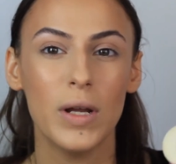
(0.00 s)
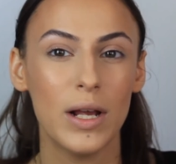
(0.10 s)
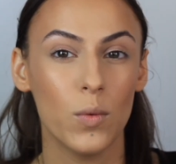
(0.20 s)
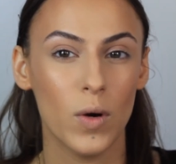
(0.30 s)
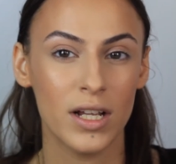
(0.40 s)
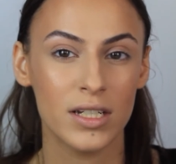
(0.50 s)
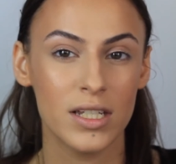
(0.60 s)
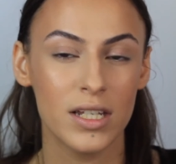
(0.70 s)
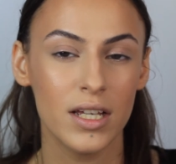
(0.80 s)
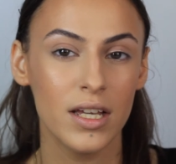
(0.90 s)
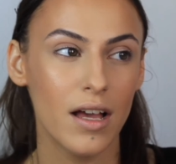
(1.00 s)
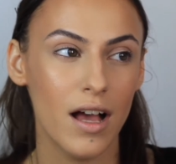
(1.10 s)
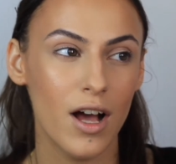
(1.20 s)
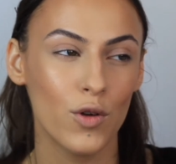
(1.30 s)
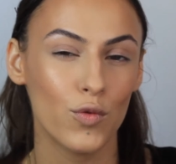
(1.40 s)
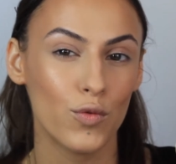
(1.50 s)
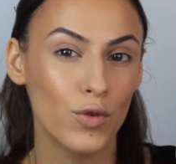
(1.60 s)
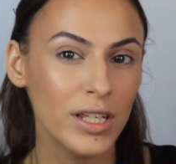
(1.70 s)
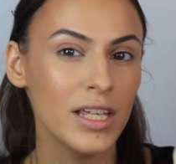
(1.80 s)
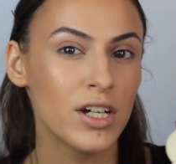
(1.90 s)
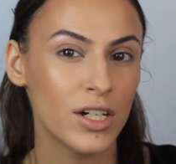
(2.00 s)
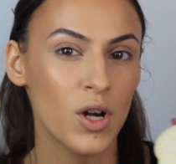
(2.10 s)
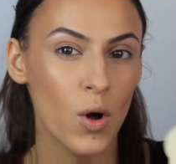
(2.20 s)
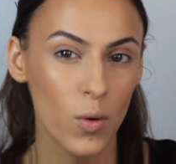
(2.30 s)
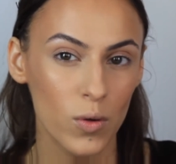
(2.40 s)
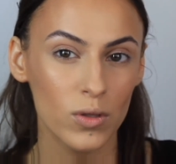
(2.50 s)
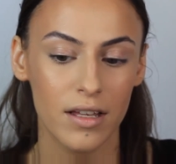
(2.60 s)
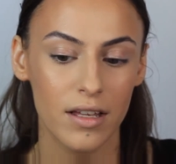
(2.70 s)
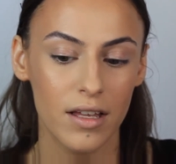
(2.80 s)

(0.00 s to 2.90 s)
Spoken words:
When I want a really good hold,